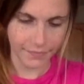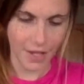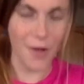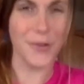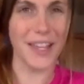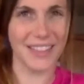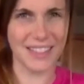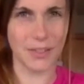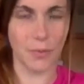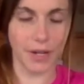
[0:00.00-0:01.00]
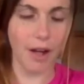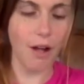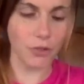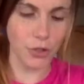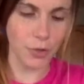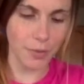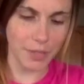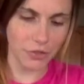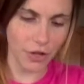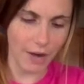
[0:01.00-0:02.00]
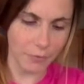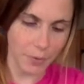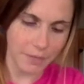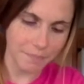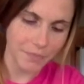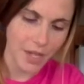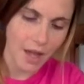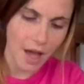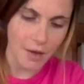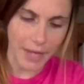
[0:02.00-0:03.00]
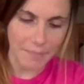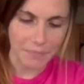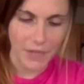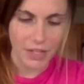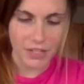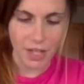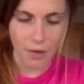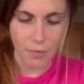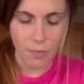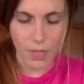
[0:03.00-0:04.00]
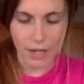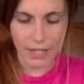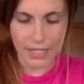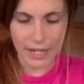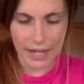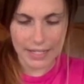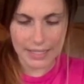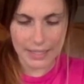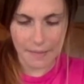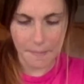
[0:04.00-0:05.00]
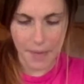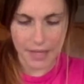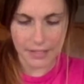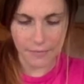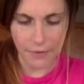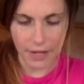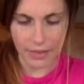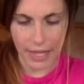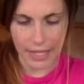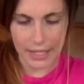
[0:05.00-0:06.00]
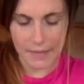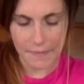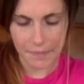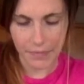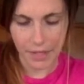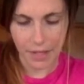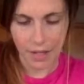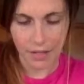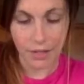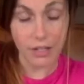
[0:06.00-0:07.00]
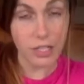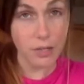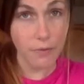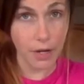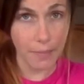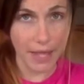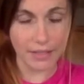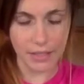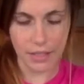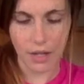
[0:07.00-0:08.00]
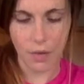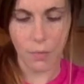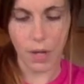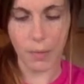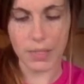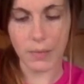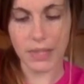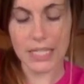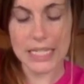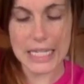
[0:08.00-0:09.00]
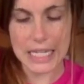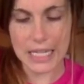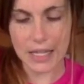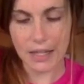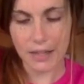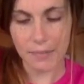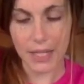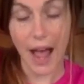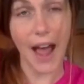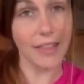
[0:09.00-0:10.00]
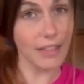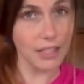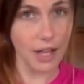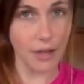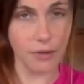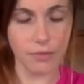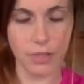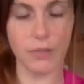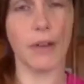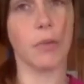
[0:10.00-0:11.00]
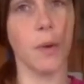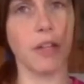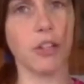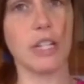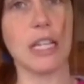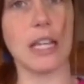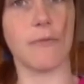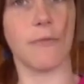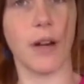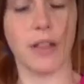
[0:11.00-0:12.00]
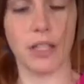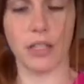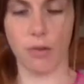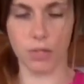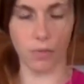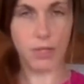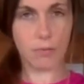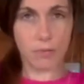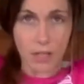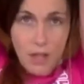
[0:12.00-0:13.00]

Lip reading: Oh yeah, this will work. I'll show you a picture afterward. Okay, so we got a nice bent front leg. Not too far bent. We always want the knee behind the toe. You never want your knee in front of the toe, so when you